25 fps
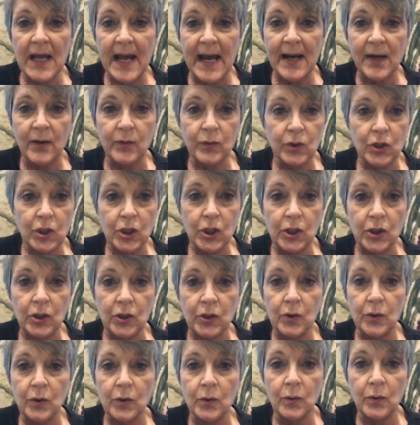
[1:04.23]
out
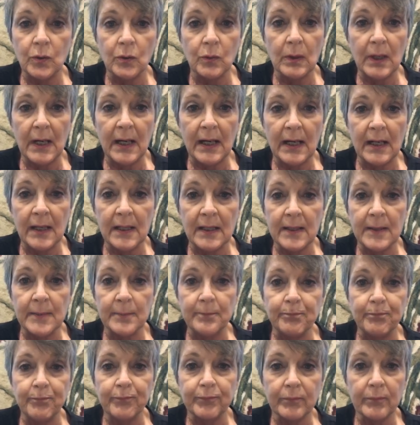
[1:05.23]
to
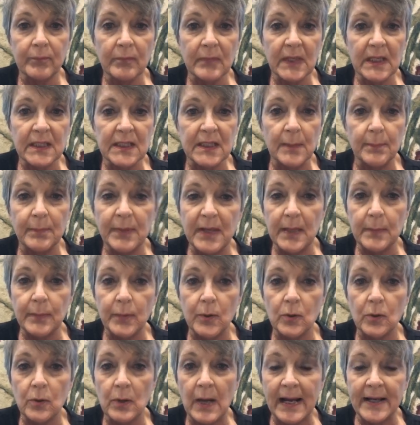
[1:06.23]
some
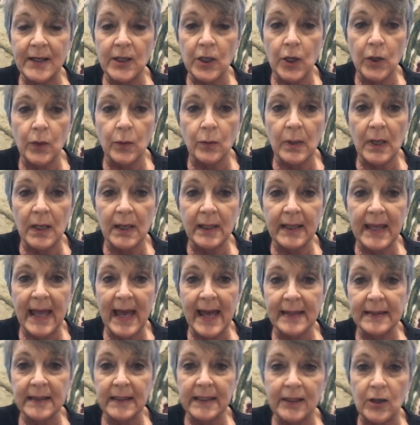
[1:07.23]
people. I know
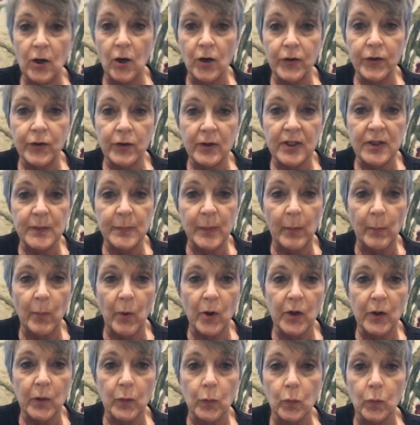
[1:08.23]
Kathleen Arthur has been
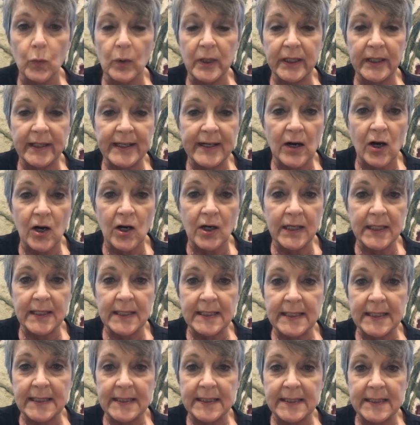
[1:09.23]
working really hard in
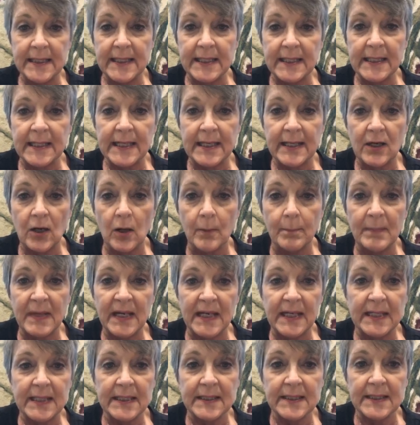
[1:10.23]
DC to get our
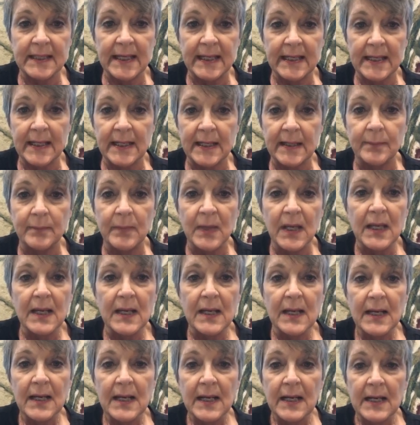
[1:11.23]
meeting set up.
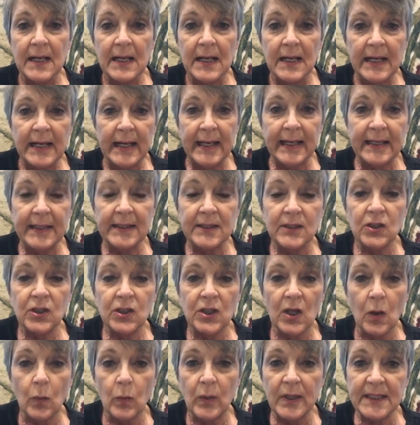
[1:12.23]
And
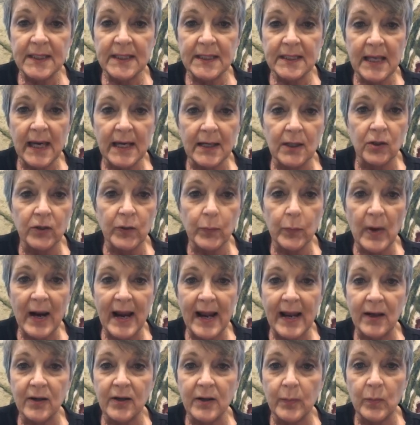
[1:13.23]
so we scuttled
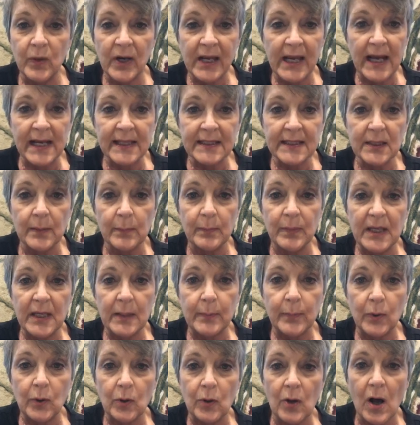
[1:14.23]
around and we got some
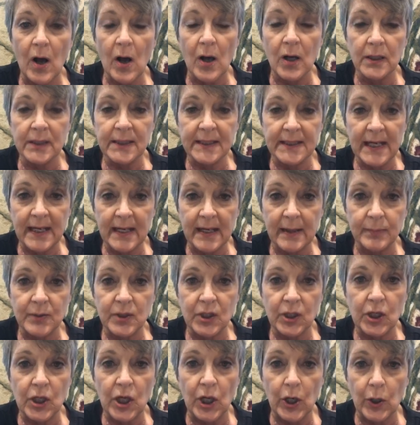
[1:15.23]
people all set up
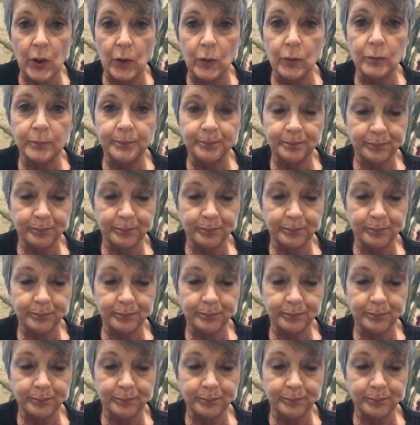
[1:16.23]
to go.